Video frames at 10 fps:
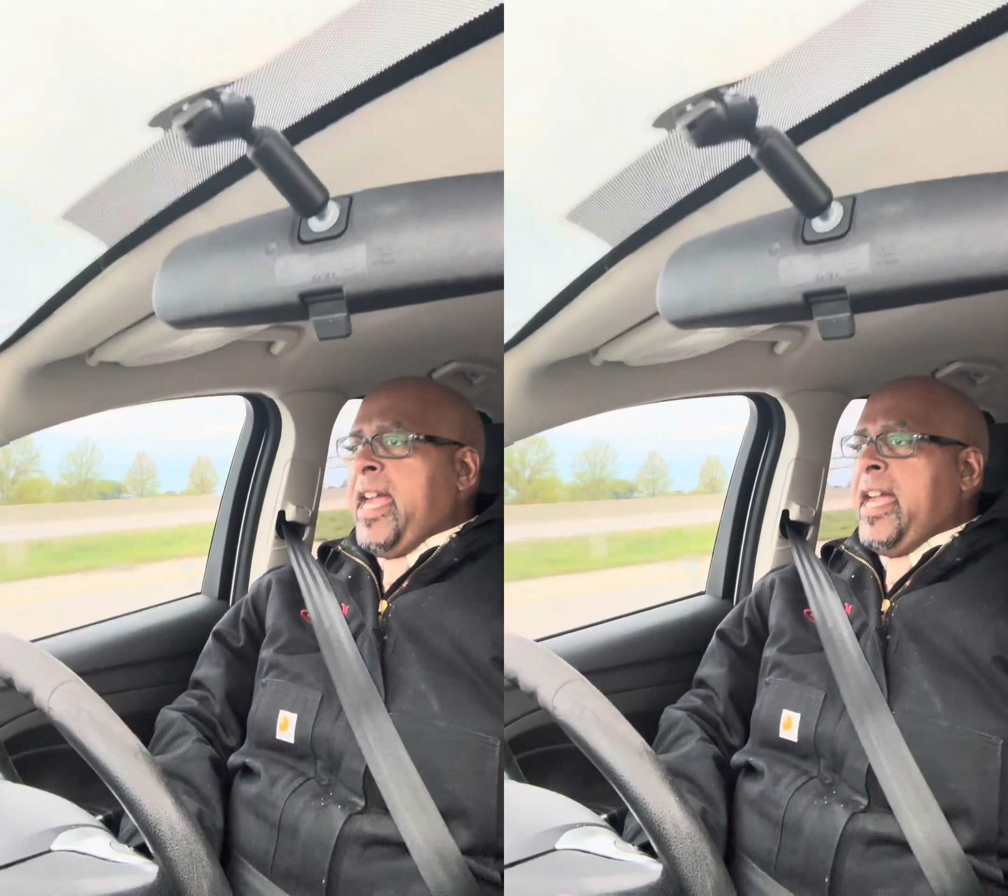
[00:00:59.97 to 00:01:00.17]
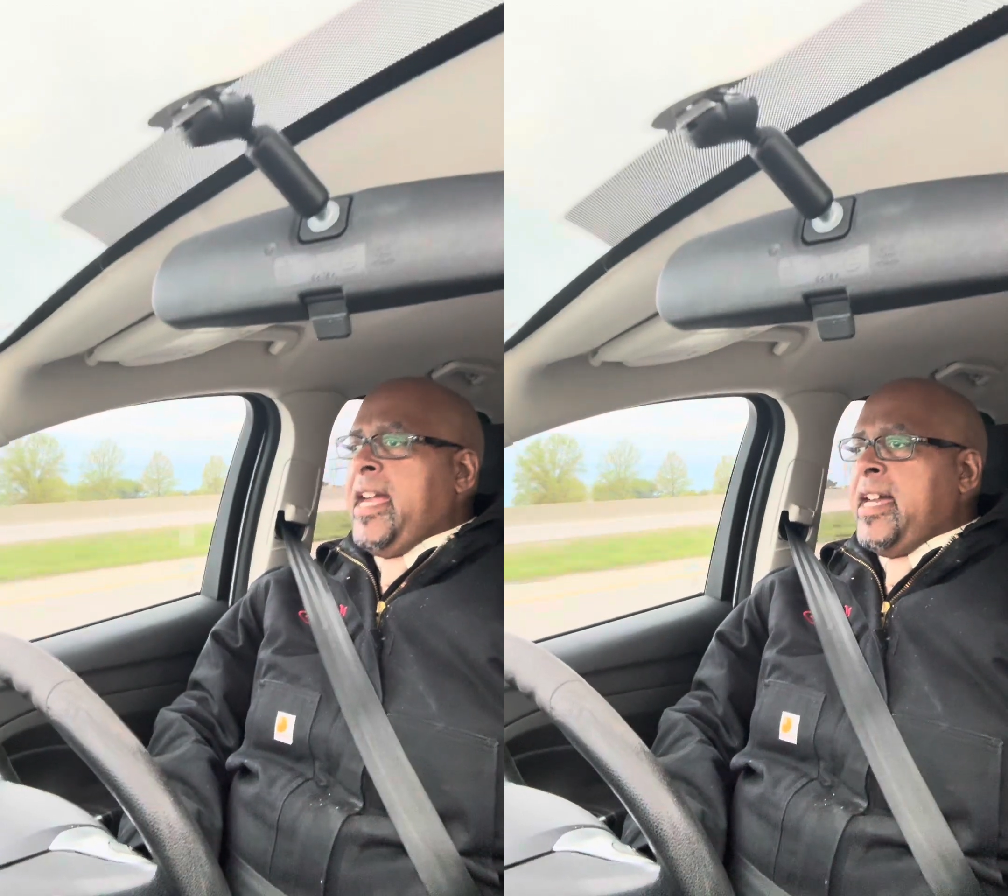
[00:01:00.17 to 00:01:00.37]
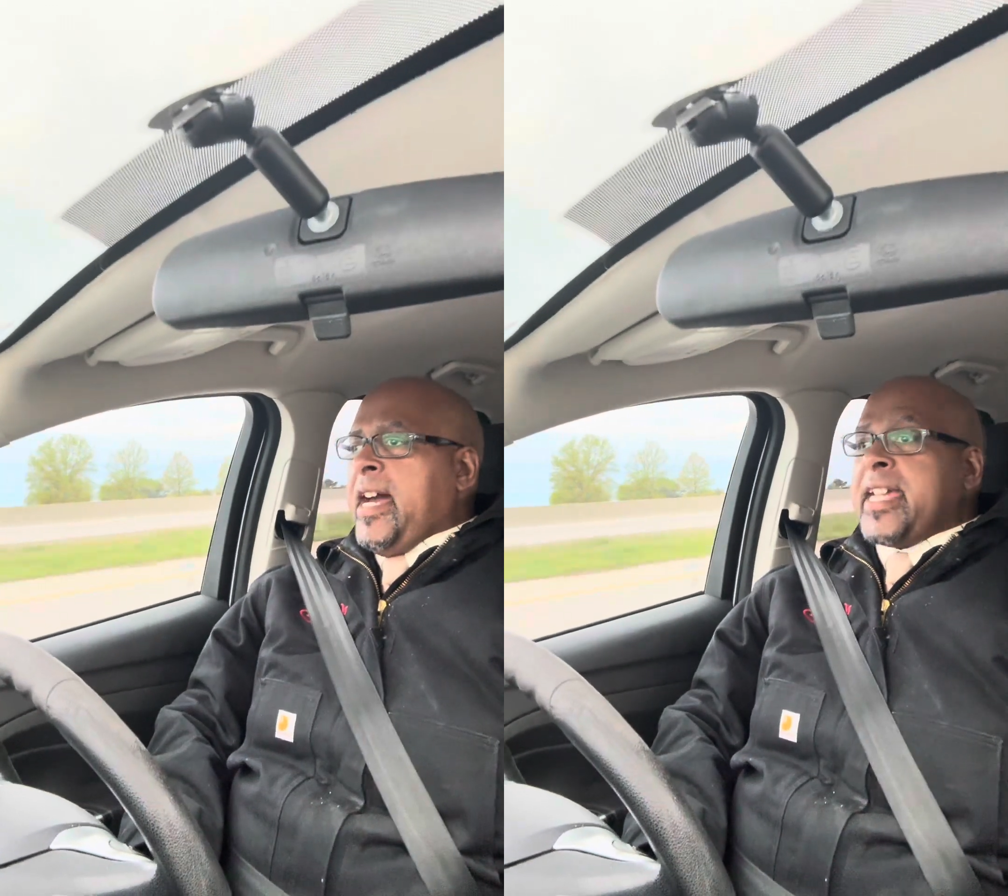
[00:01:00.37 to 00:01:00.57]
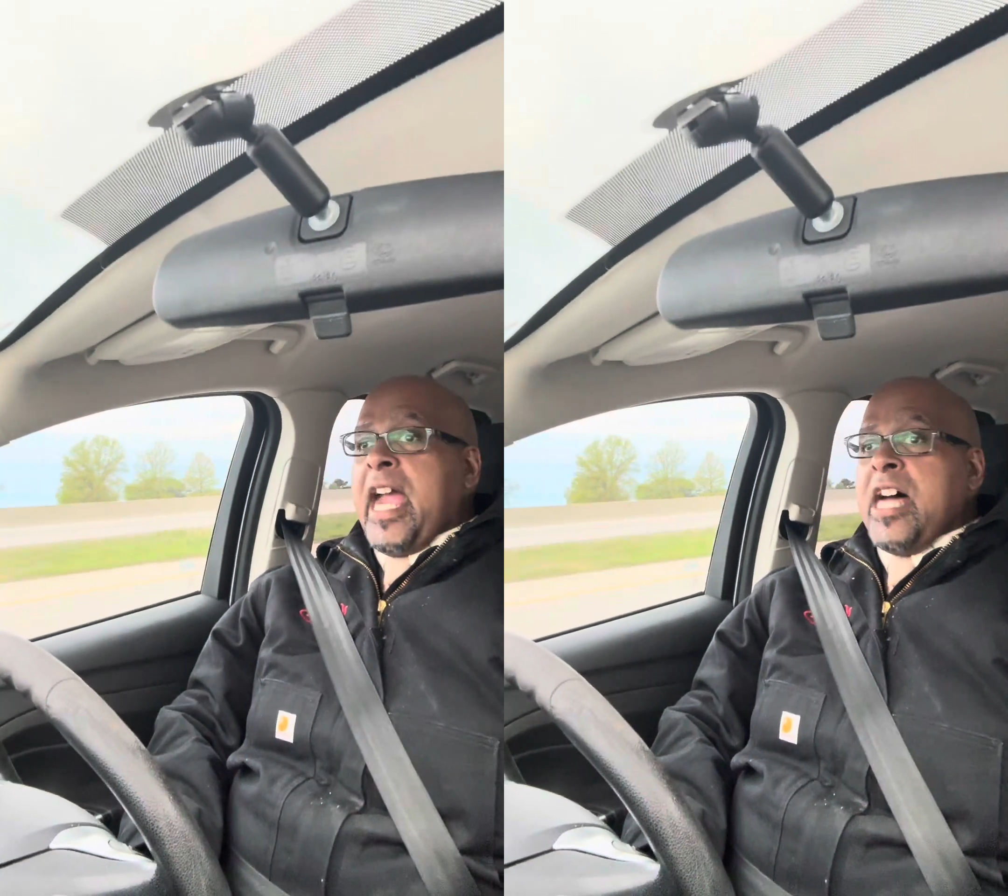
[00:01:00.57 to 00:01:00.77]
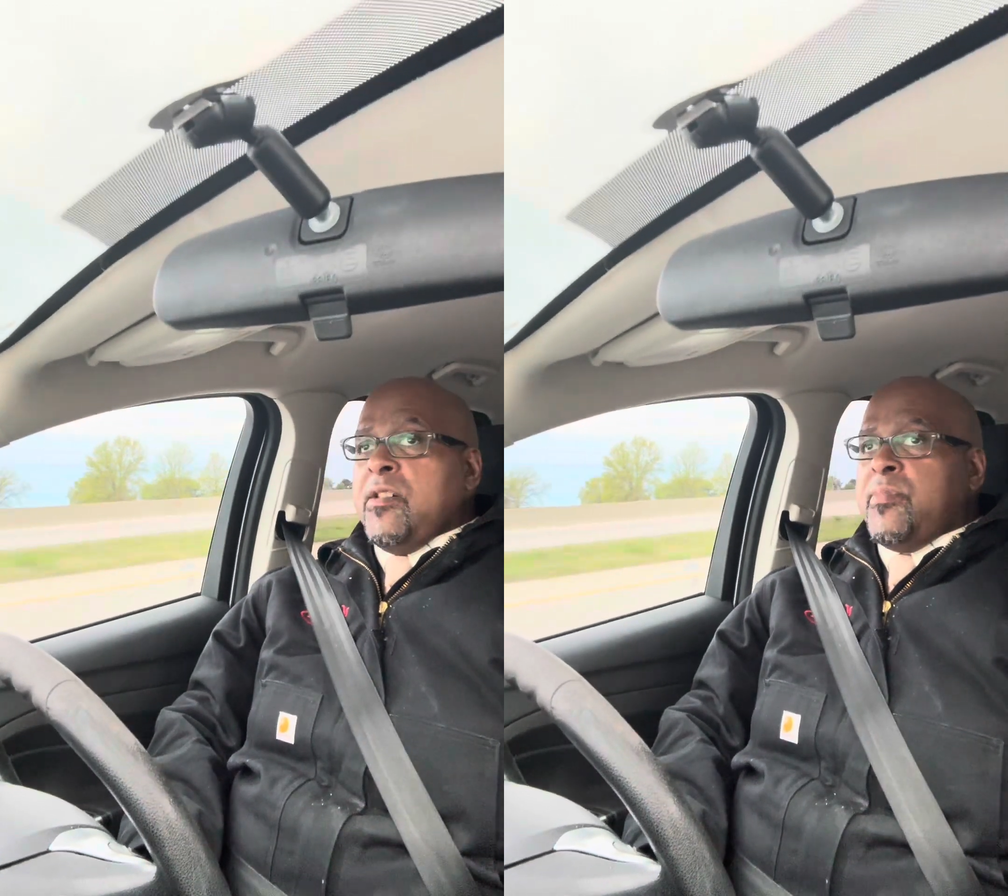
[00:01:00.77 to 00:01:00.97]
and
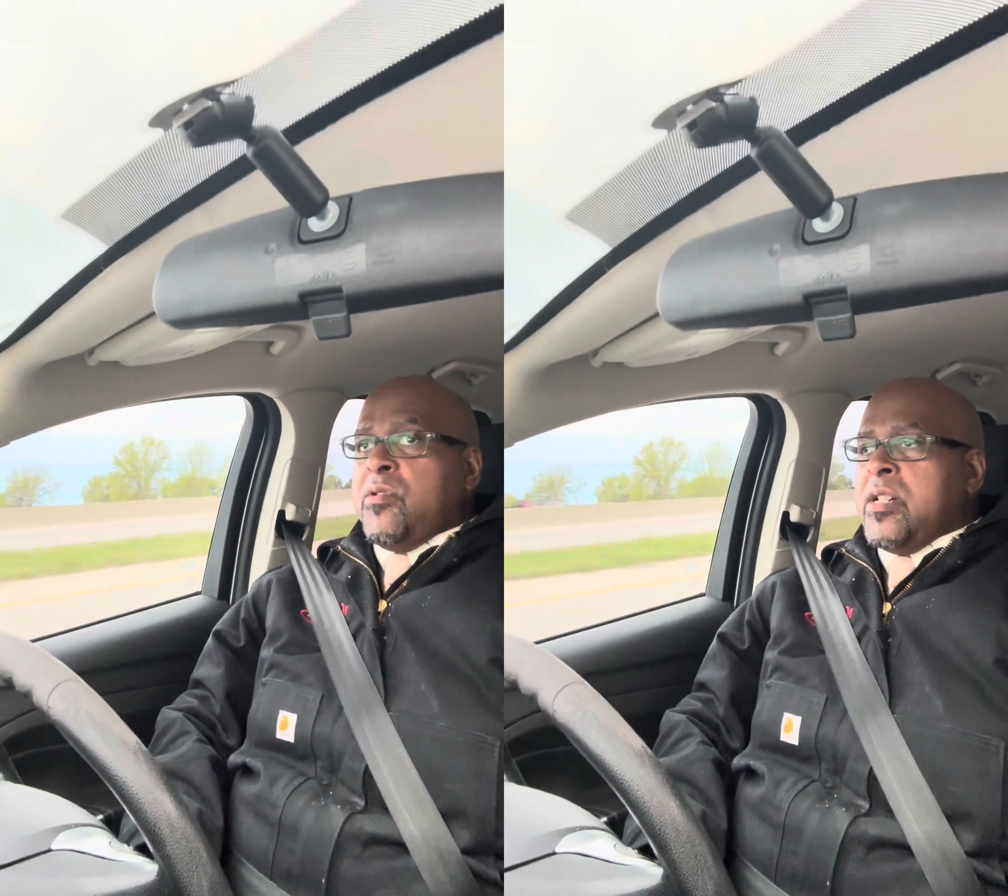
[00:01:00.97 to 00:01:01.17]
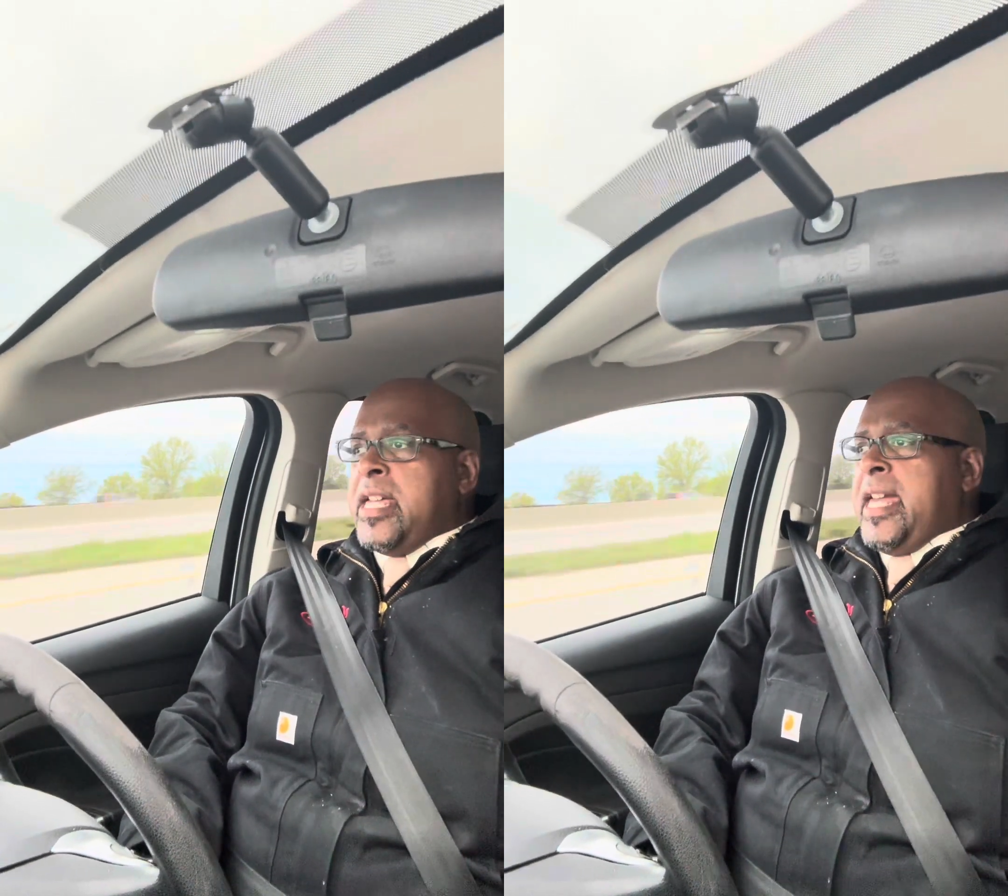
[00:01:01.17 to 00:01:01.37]
accountable.